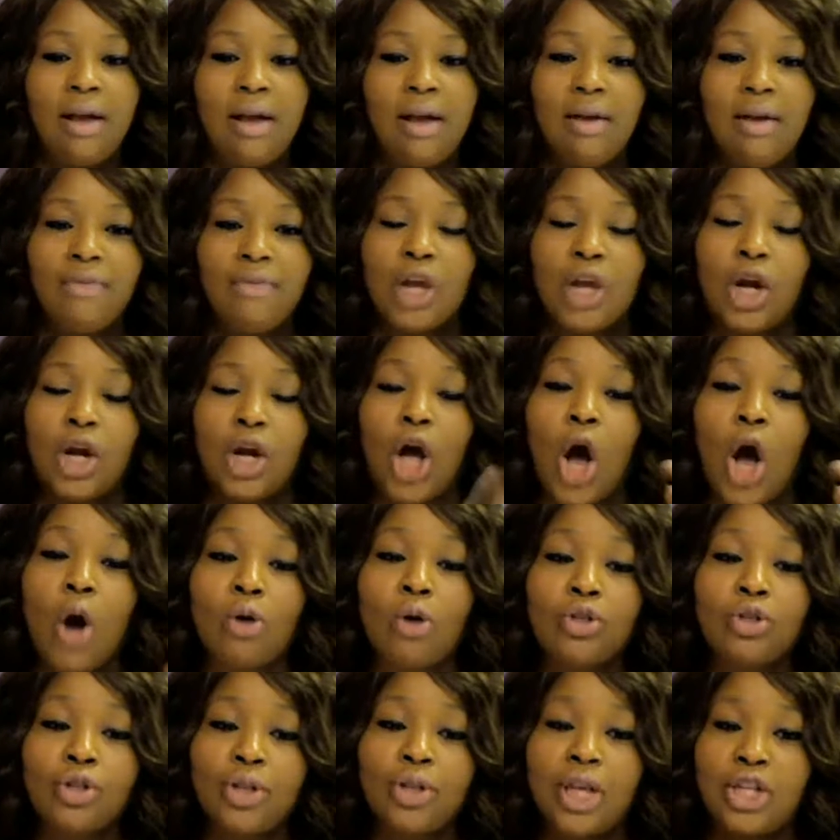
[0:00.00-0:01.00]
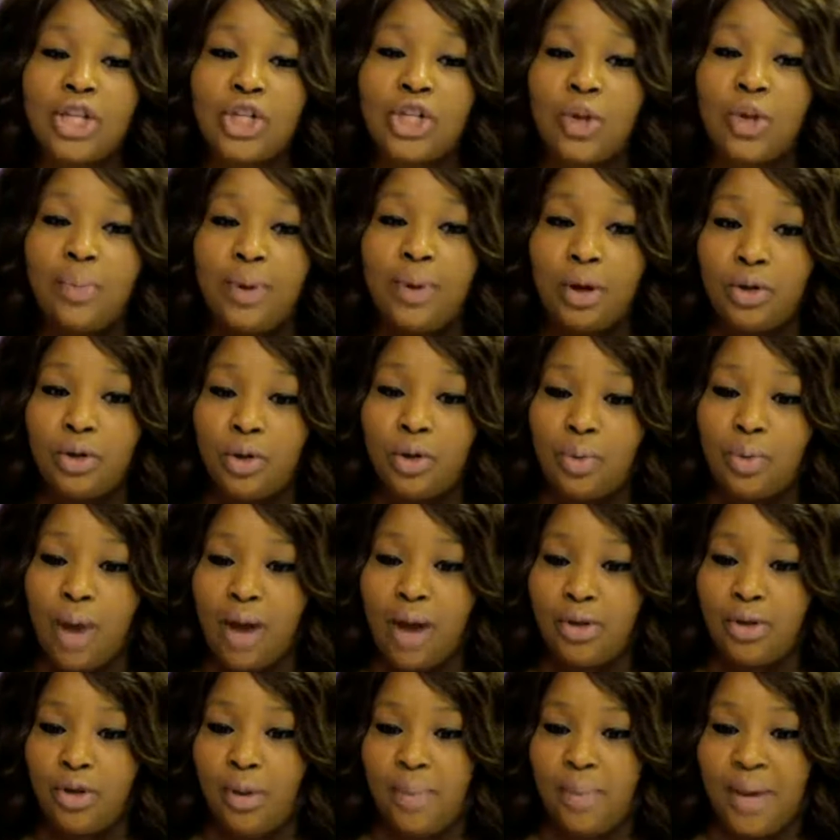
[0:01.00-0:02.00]
The culture that you build
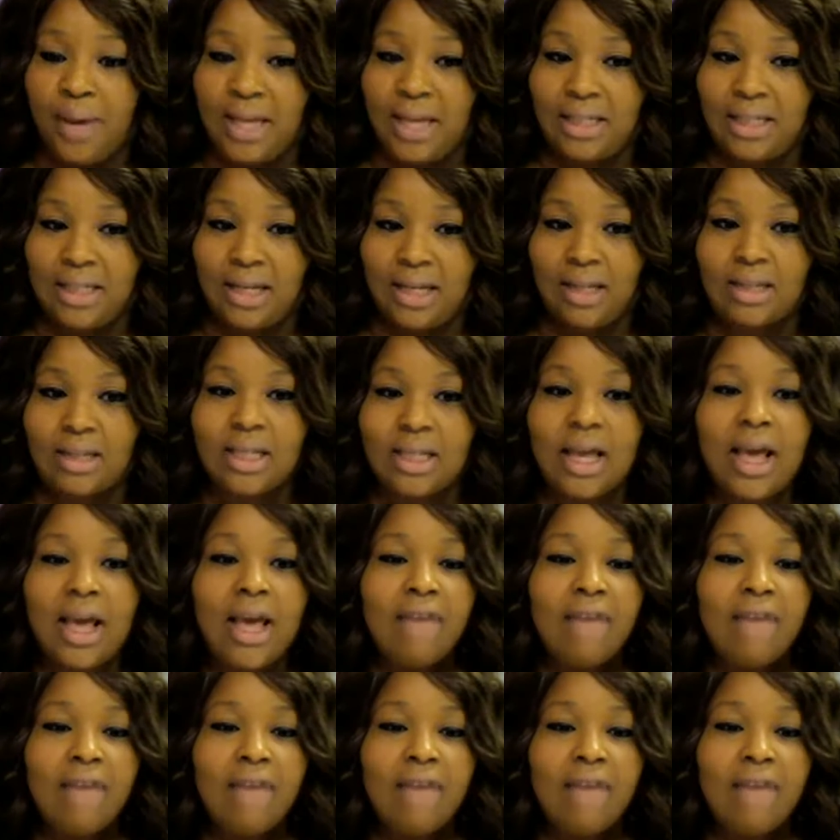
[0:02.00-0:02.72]
around your business,